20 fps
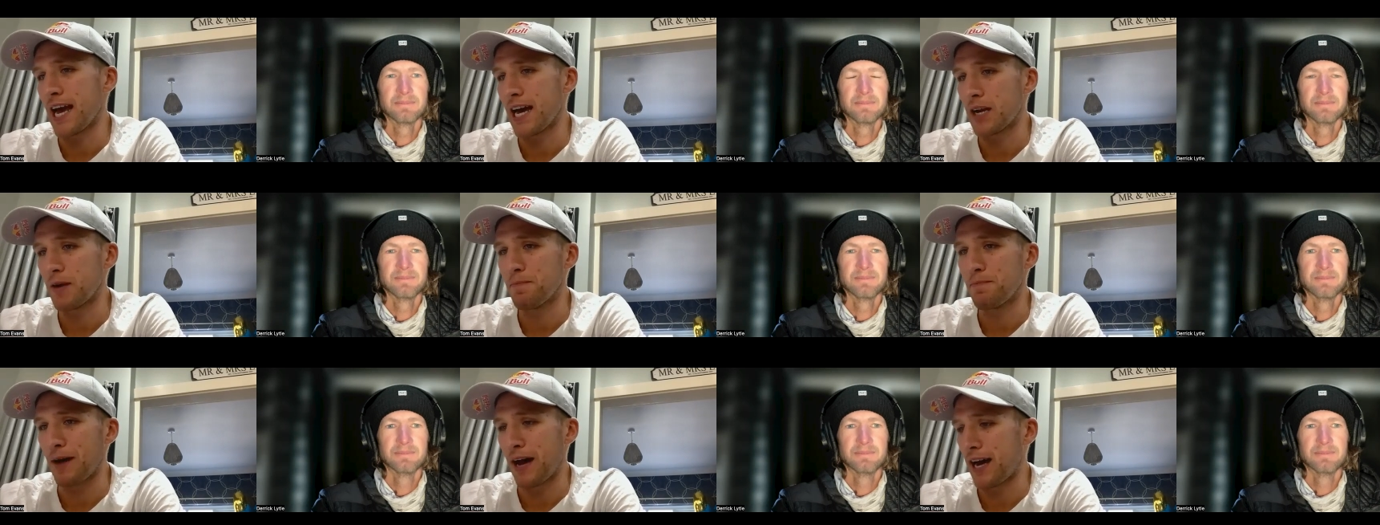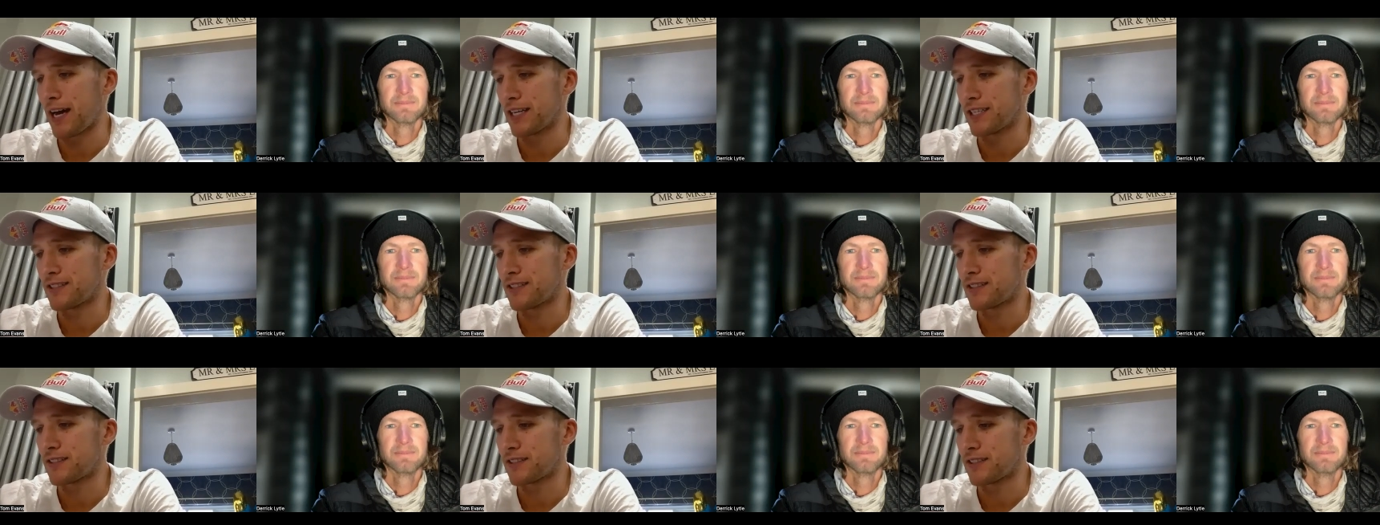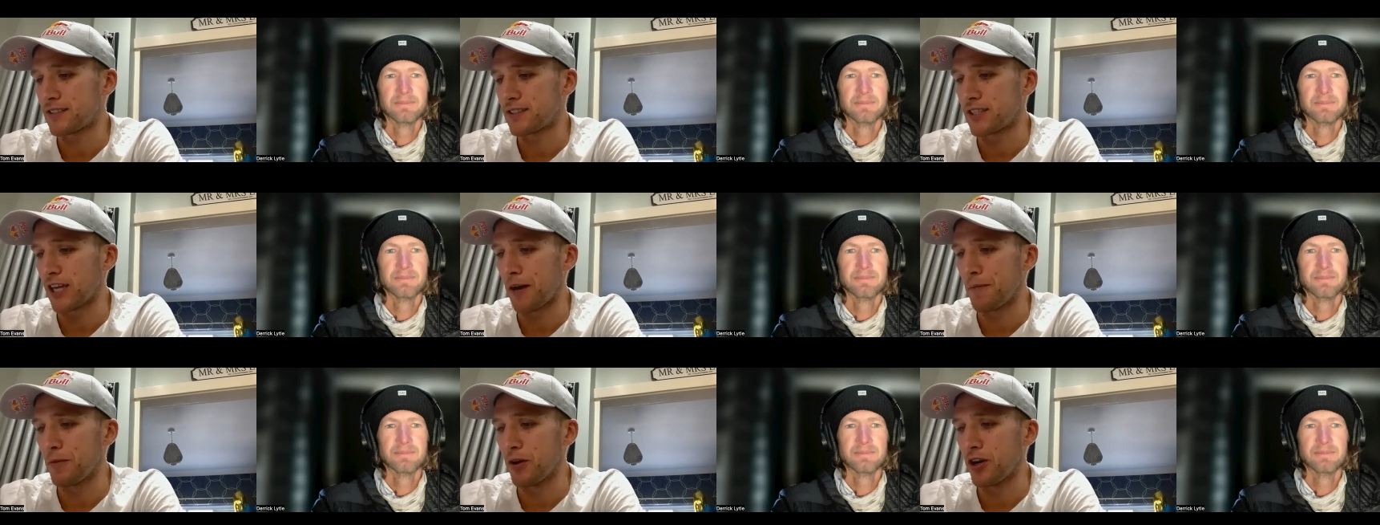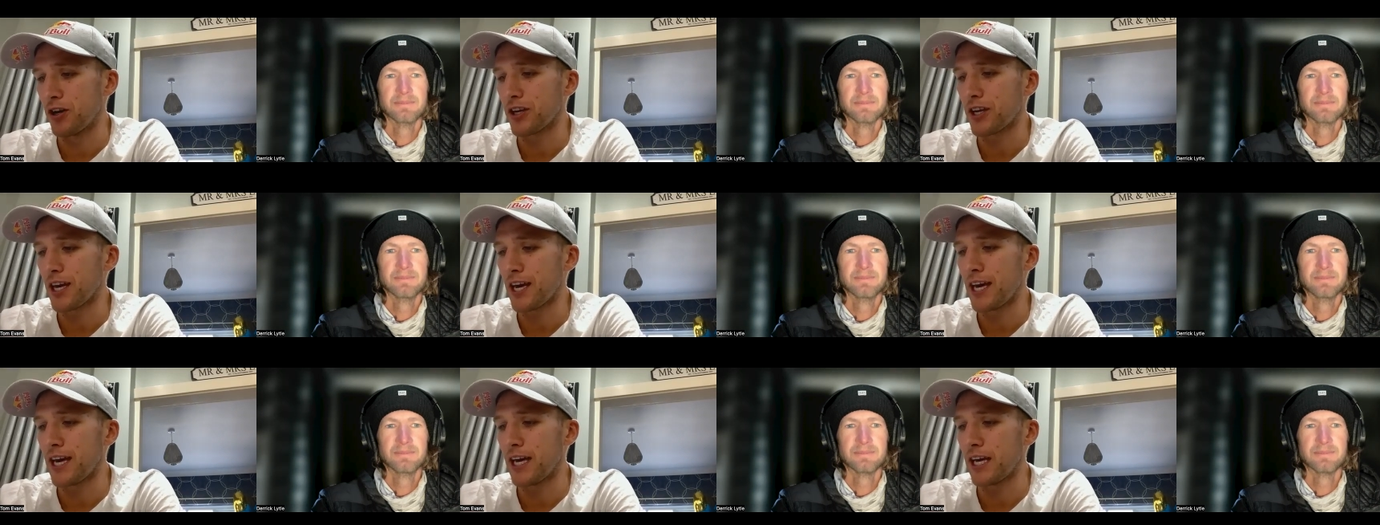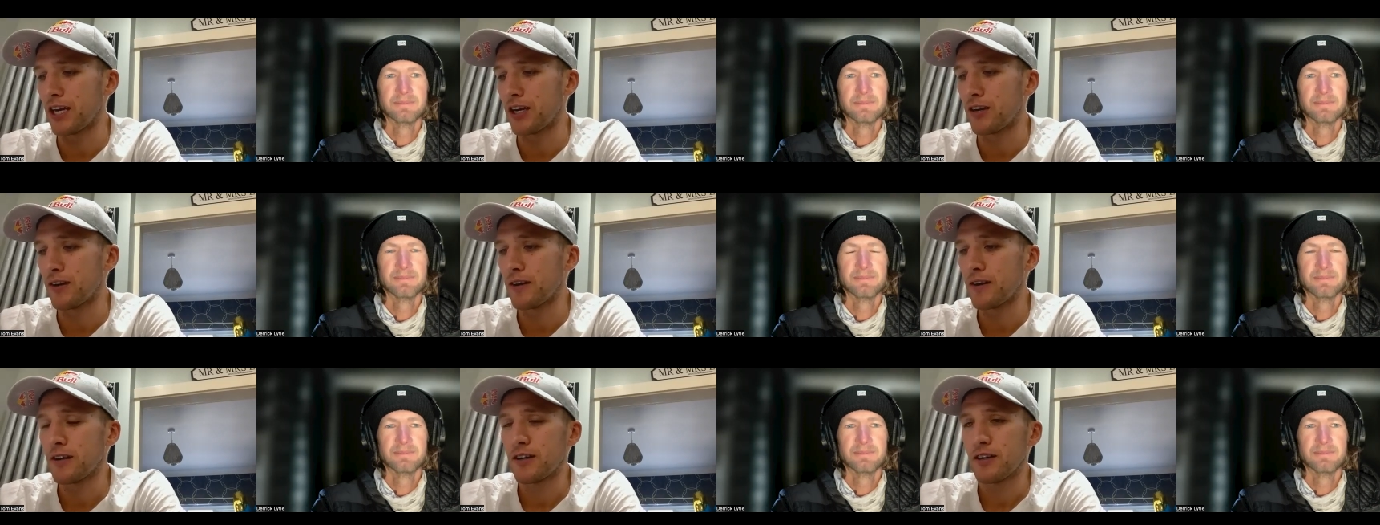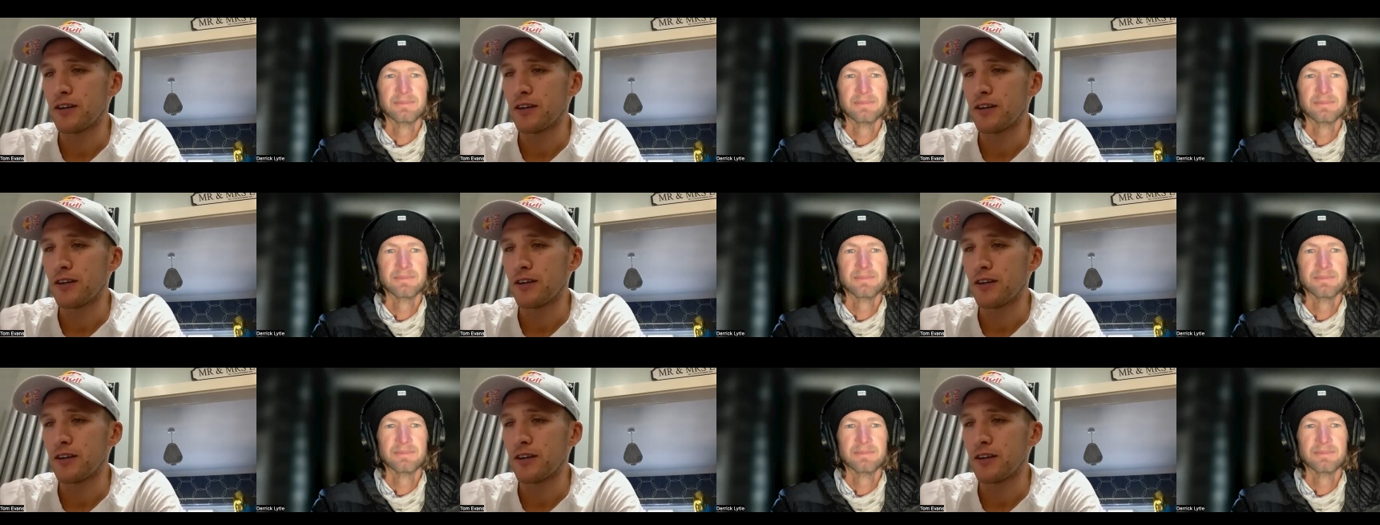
Speaker 1: had a bad stomach in